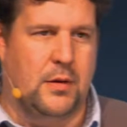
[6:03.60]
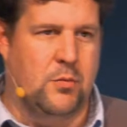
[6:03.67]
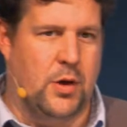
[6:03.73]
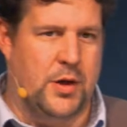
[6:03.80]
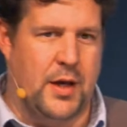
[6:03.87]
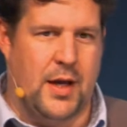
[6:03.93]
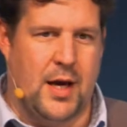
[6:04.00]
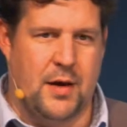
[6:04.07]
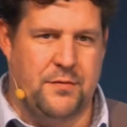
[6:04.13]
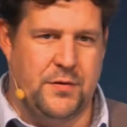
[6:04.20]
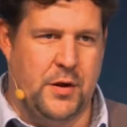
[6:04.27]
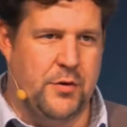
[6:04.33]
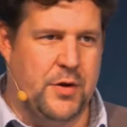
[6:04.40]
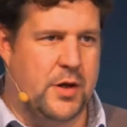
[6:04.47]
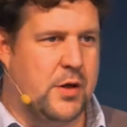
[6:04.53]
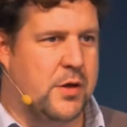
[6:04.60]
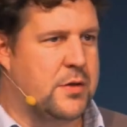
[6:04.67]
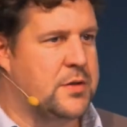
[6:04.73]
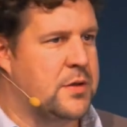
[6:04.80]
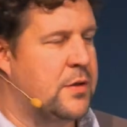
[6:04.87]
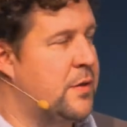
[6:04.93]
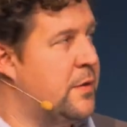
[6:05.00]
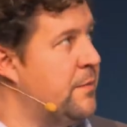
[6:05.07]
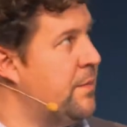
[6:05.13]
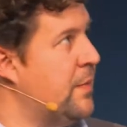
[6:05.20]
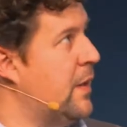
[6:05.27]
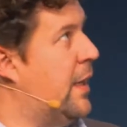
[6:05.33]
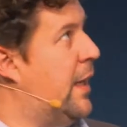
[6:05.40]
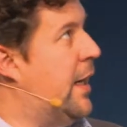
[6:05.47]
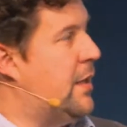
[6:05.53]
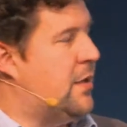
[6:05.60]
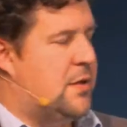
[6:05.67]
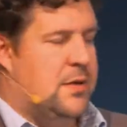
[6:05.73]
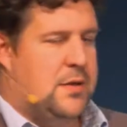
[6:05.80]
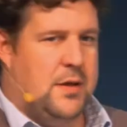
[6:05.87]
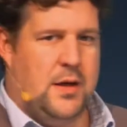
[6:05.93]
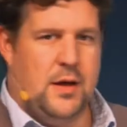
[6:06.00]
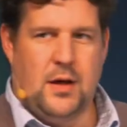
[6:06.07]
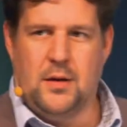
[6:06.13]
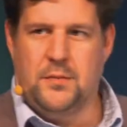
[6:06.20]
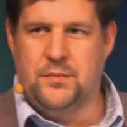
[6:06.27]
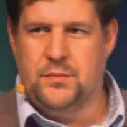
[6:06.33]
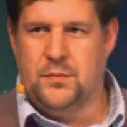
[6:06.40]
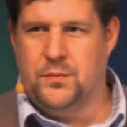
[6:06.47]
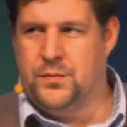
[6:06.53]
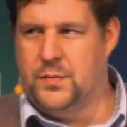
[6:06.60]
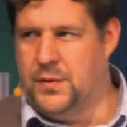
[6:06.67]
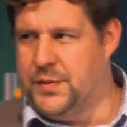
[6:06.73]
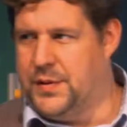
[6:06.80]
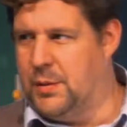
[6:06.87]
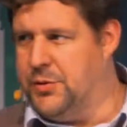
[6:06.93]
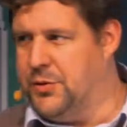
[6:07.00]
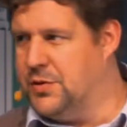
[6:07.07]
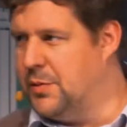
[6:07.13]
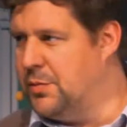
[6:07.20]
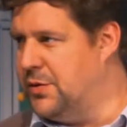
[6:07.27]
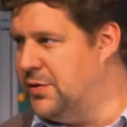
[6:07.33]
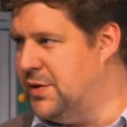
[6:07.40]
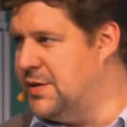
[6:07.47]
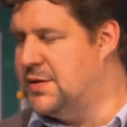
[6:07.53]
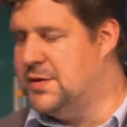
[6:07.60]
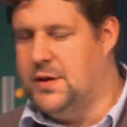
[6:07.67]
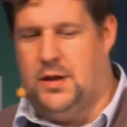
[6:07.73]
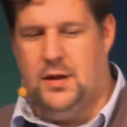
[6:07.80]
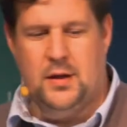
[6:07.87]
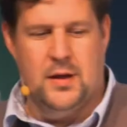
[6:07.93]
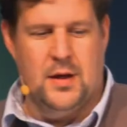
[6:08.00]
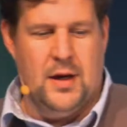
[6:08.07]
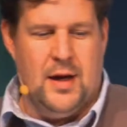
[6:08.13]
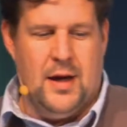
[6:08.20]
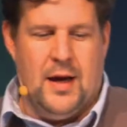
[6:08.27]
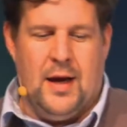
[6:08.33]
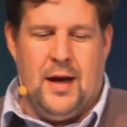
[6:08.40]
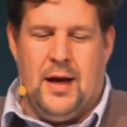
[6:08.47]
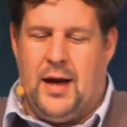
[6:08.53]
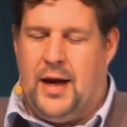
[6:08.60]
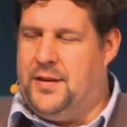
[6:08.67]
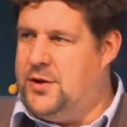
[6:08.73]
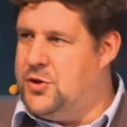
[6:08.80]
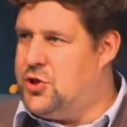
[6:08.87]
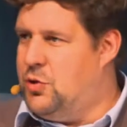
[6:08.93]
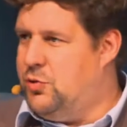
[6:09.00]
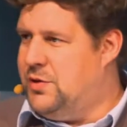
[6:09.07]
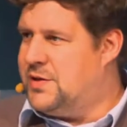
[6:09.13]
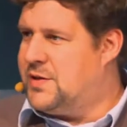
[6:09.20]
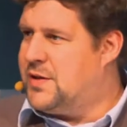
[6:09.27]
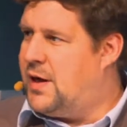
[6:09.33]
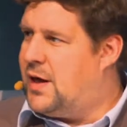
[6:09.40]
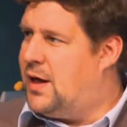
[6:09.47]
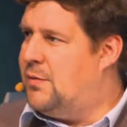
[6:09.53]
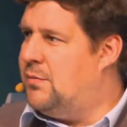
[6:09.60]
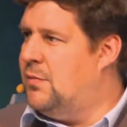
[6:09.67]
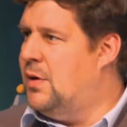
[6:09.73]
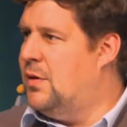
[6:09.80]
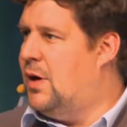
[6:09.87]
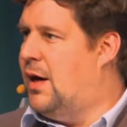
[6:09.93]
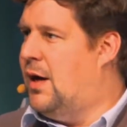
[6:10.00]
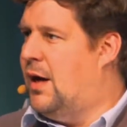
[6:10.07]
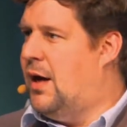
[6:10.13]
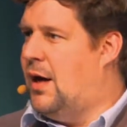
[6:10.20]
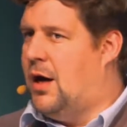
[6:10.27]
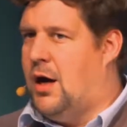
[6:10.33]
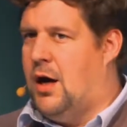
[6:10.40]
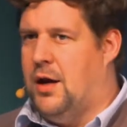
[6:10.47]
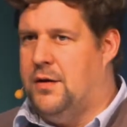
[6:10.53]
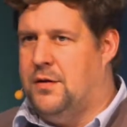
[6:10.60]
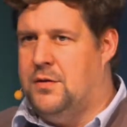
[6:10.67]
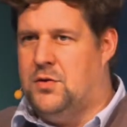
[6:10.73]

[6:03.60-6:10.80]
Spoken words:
1.5 years ago at WWDC. And they showed this game on